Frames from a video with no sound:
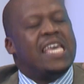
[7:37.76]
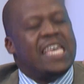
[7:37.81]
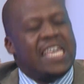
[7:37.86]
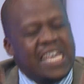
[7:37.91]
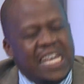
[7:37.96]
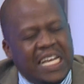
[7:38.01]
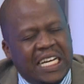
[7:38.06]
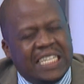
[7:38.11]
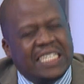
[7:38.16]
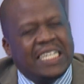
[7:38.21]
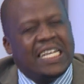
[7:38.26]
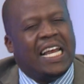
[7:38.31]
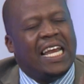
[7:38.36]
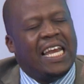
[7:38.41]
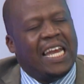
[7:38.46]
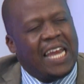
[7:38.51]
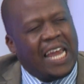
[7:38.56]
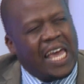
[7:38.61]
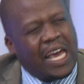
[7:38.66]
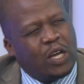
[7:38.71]

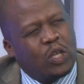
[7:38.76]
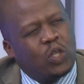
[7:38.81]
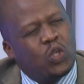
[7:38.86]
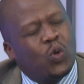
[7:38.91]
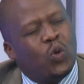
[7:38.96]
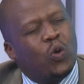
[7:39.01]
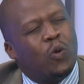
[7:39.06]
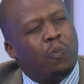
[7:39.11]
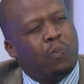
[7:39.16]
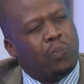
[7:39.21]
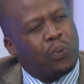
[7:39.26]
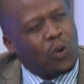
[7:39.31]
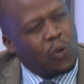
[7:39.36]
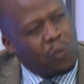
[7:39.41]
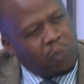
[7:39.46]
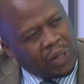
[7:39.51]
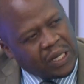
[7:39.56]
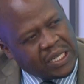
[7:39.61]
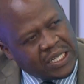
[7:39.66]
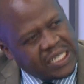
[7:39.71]
Intellectual
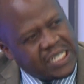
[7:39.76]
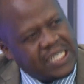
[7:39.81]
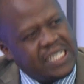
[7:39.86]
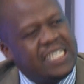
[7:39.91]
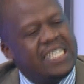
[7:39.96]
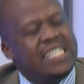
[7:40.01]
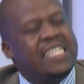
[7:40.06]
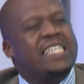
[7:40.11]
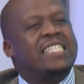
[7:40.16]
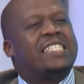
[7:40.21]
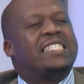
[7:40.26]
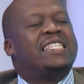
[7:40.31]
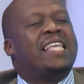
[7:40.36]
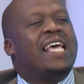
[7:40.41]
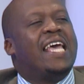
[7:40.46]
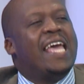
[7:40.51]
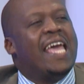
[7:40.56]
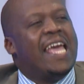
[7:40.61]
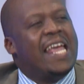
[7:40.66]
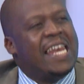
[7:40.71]
property is the
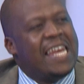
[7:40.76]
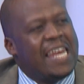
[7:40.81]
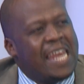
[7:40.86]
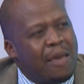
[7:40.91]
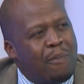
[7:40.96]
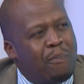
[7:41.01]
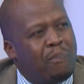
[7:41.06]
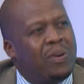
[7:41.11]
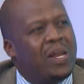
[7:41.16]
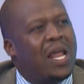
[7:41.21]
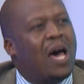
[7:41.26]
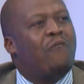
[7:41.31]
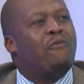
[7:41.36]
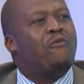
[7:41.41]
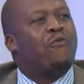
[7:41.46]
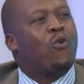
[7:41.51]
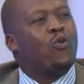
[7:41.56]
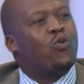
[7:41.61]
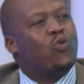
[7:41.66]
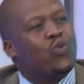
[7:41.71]
enabler
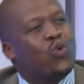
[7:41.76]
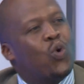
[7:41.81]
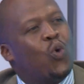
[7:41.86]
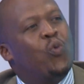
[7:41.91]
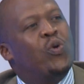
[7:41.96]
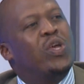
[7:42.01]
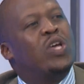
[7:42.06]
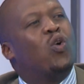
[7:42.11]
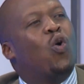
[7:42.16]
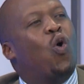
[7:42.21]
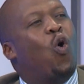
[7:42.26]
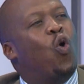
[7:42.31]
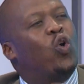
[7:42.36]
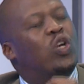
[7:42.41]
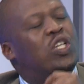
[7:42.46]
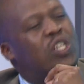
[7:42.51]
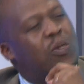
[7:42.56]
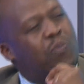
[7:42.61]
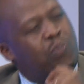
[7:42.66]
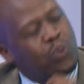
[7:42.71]
for growing
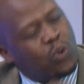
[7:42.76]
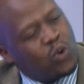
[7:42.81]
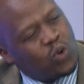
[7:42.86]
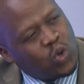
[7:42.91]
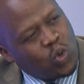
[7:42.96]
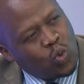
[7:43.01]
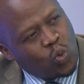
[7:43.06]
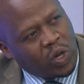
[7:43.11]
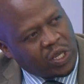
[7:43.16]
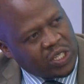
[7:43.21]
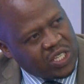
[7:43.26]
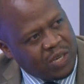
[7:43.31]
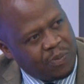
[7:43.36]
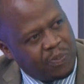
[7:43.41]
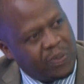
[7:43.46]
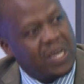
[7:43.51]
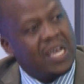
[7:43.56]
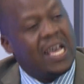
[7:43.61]
entrepreneurship.